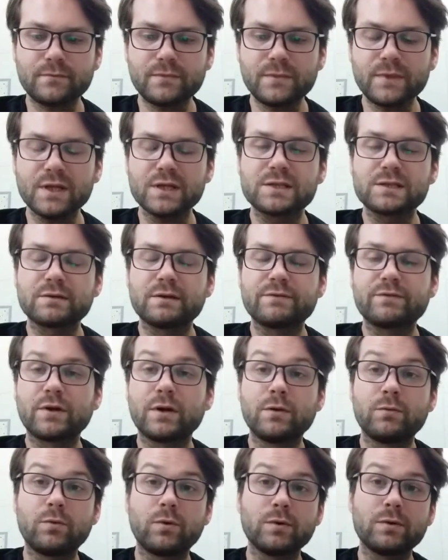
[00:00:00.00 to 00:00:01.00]
So I've got a
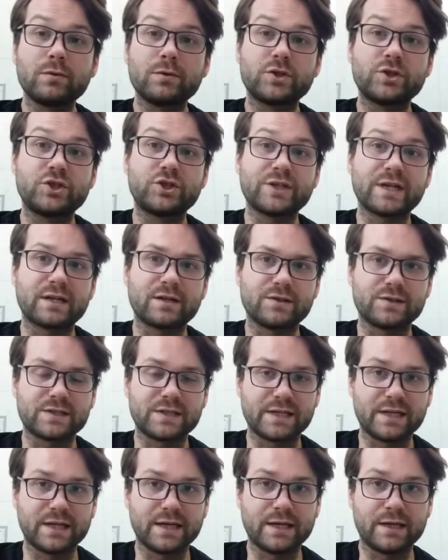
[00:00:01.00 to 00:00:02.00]
Warlord
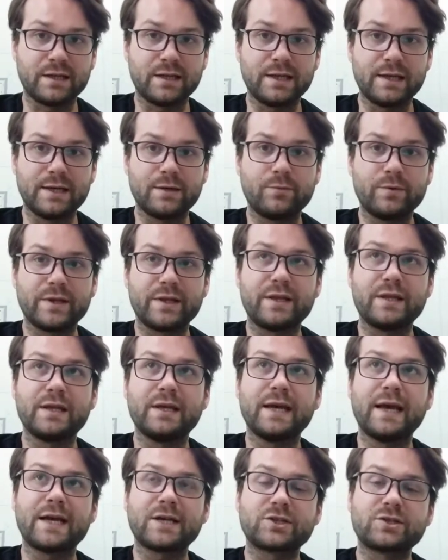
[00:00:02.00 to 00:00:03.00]
Shadowseer in there with
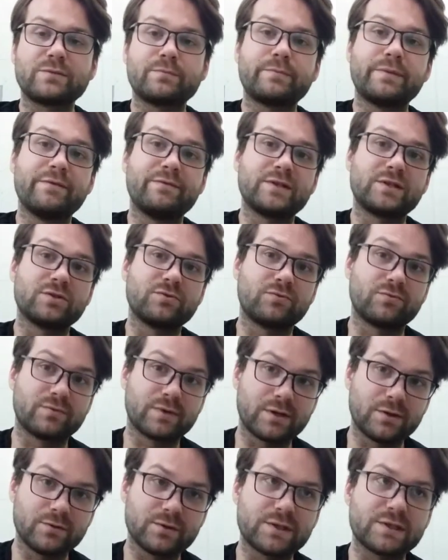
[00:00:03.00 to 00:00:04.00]
the extra pivotal
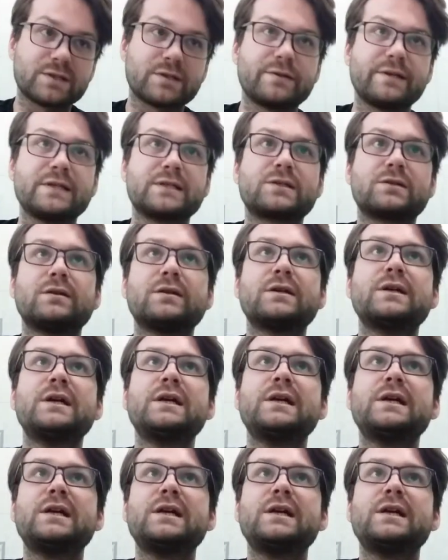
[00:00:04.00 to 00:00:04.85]
rolls, so he's got